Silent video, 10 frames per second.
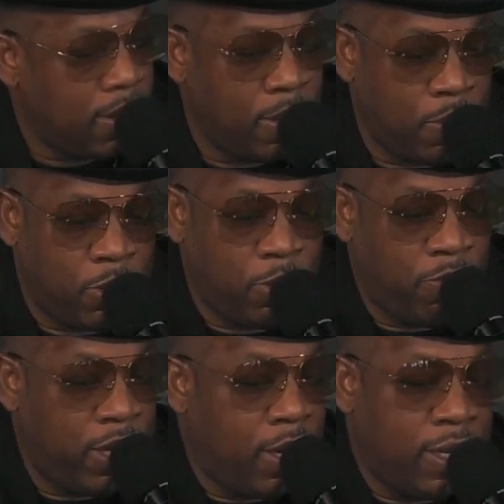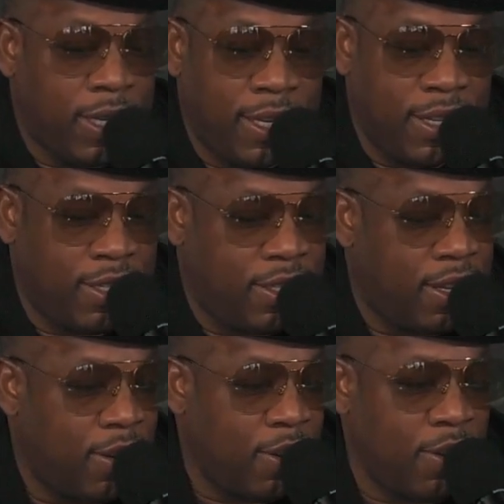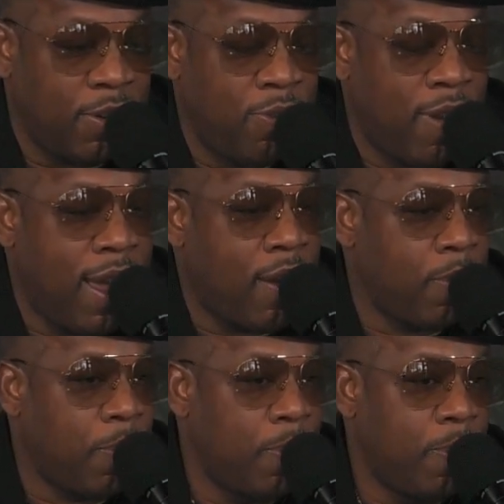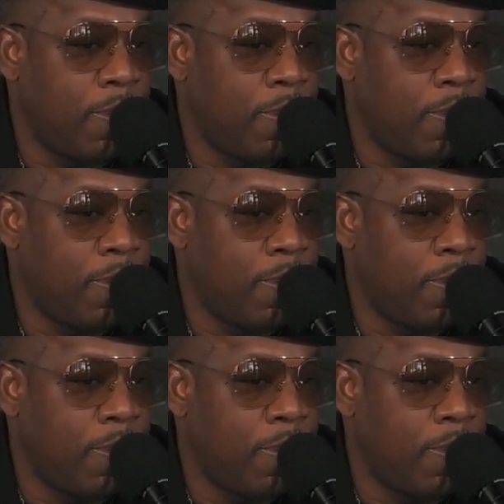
It was 300 kids sitting on the ground.